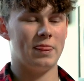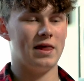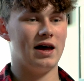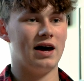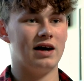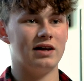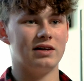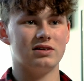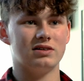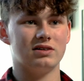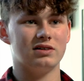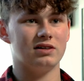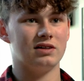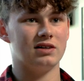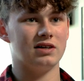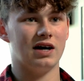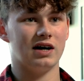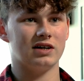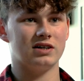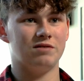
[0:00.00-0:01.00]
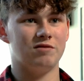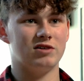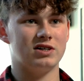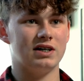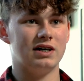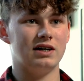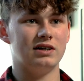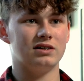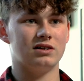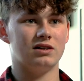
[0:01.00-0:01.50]
And the
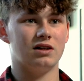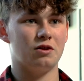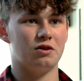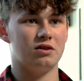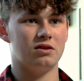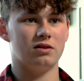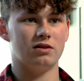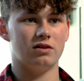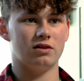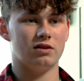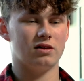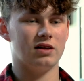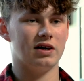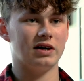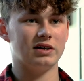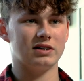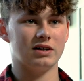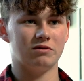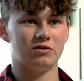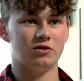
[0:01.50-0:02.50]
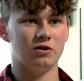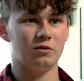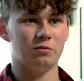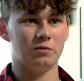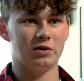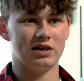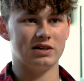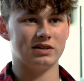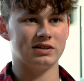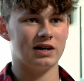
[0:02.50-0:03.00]
activities and things I've done
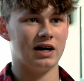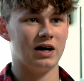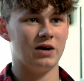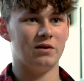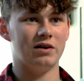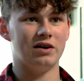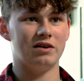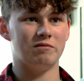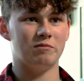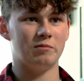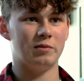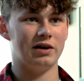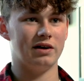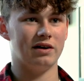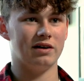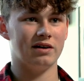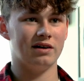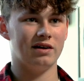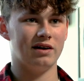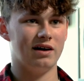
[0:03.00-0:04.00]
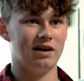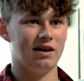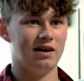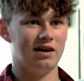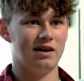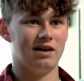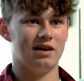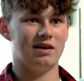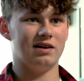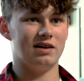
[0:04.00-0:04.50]
within Scouting have been
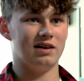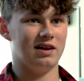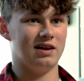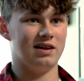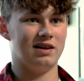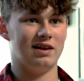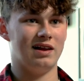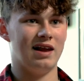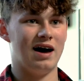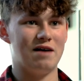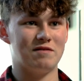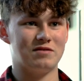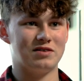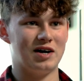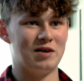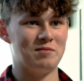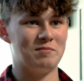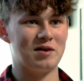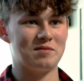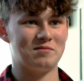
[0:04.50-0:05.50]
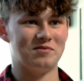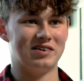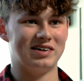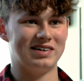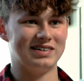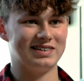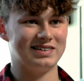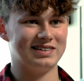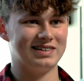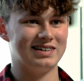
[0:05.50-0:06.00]
lifetime
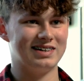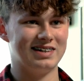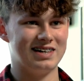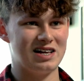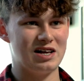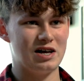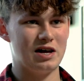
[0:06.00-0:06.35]
memories.